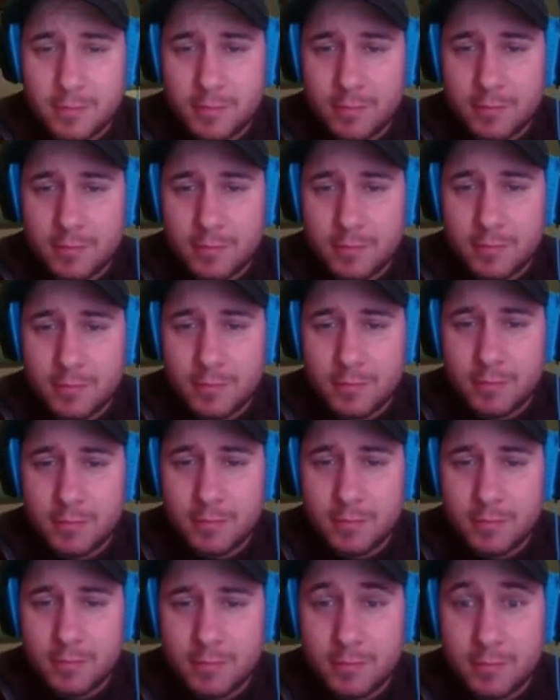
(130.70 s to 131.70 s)

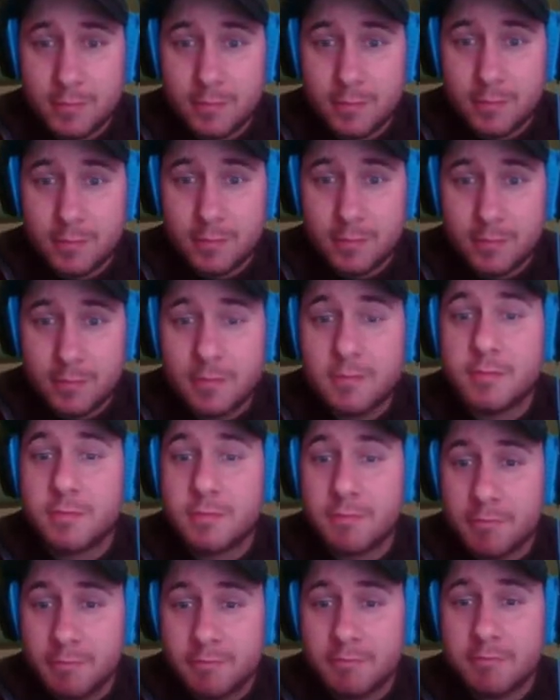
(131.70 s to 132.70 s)

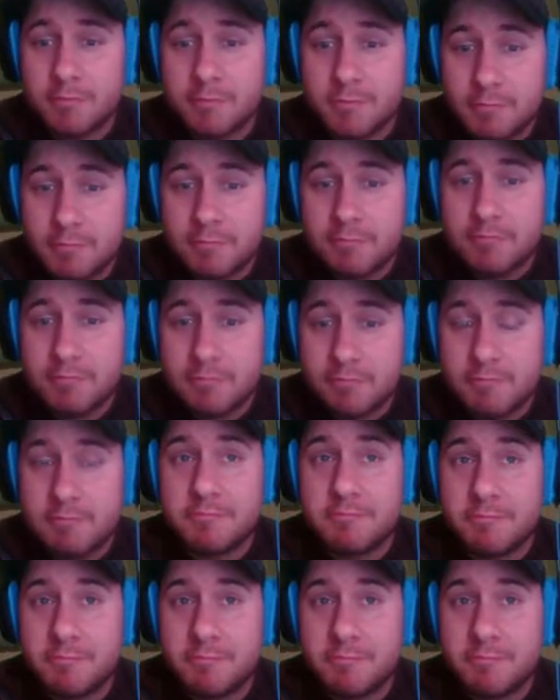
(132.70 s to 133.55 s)
[no speech]